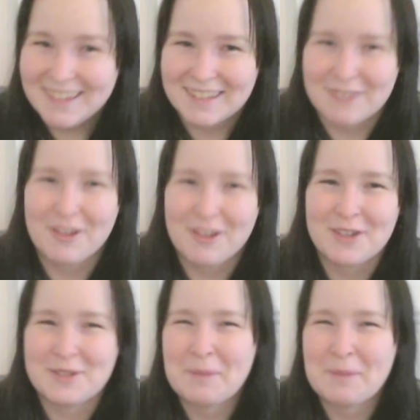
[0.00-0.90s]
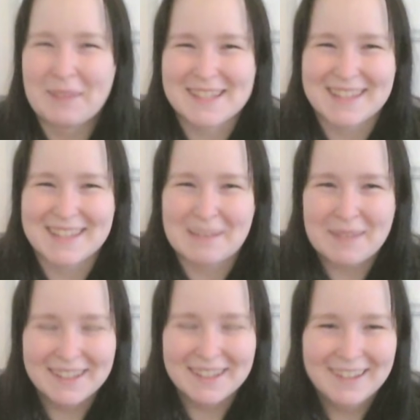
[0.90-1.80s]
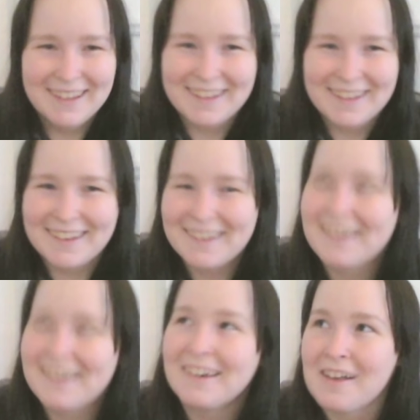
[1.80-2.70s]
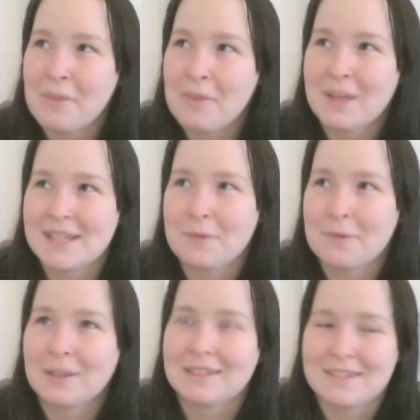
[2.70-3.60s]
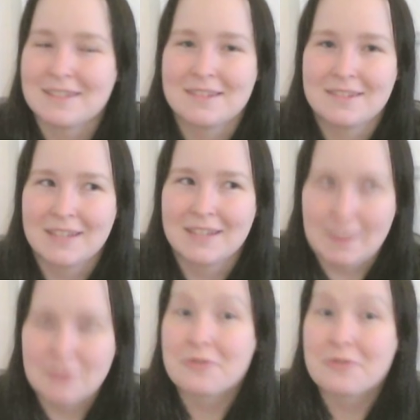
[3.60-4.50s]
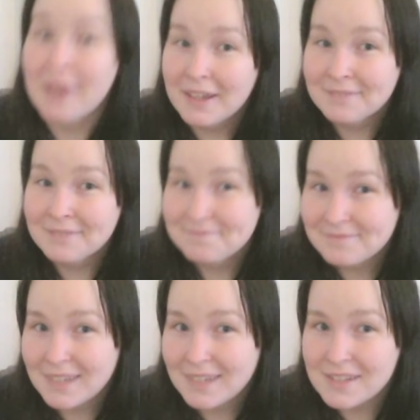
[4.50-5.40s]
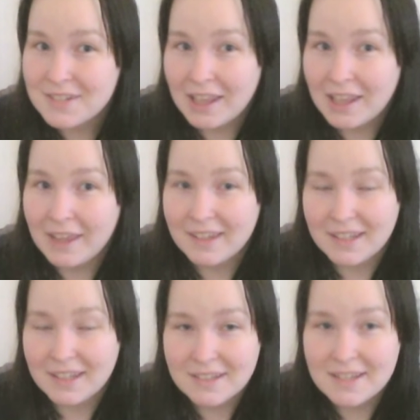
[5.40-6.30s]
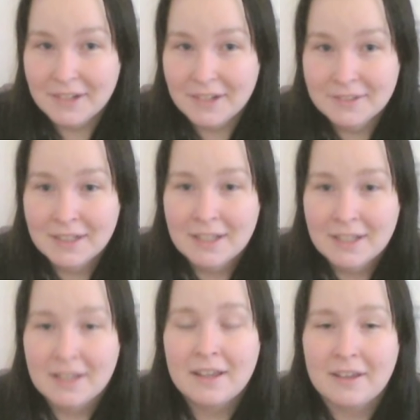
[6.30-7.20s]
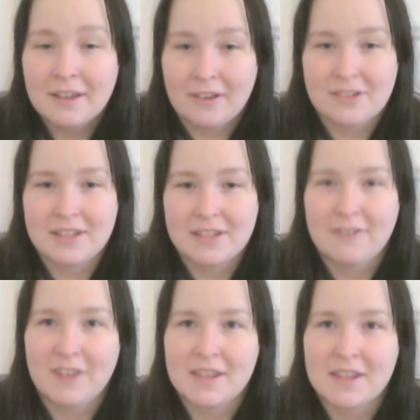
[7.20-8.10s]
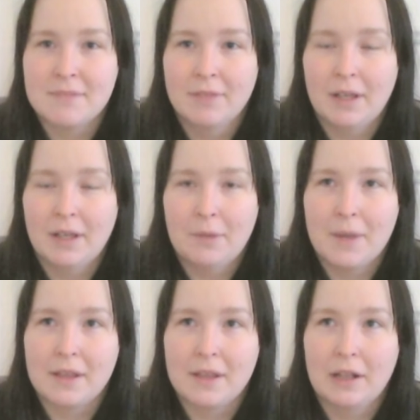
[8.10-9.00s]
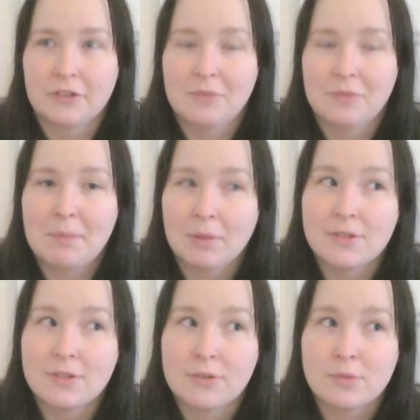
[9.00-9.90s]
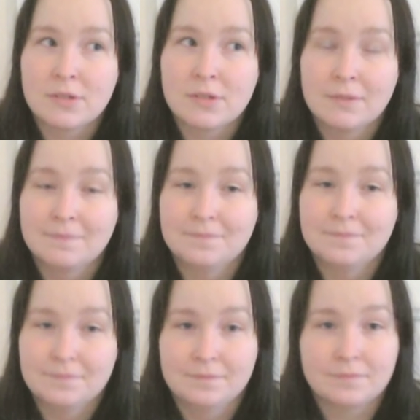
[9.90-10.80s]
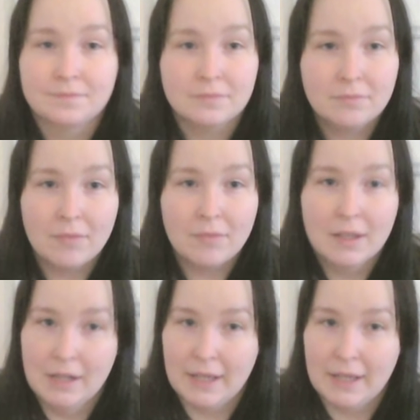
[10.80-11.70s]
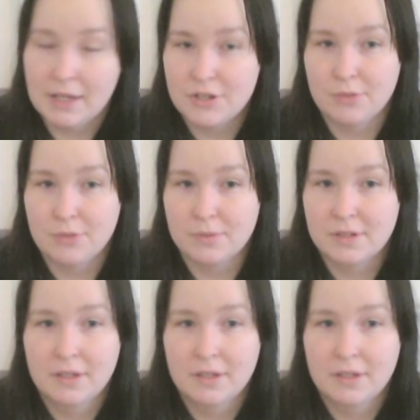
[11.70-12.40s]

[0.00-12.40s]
If you do, please tell me. Otherwise, I will keep on trying until I get it there, because I think that quite a lot of people use like iTunes